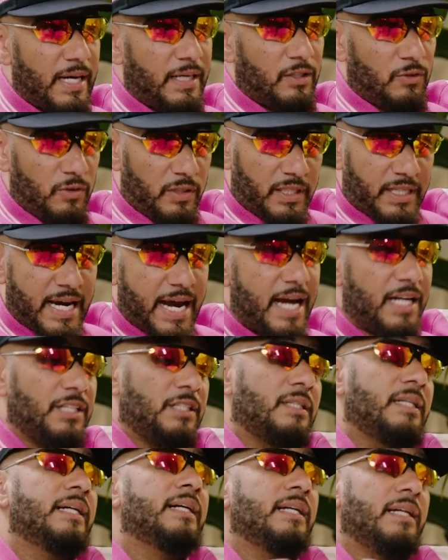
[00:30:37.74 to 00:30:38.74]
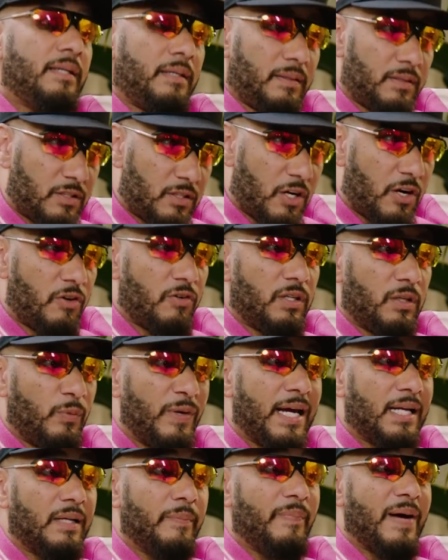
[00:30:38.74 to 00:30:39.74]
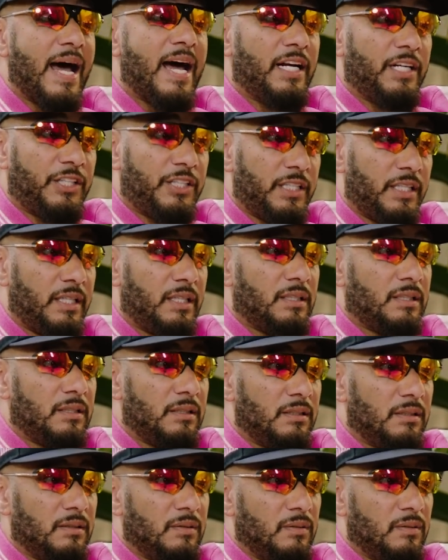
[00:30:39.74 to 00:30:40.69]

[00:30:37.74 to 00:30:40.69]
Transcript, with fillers: had to do cash. Then it turned, and we had to buy the shares.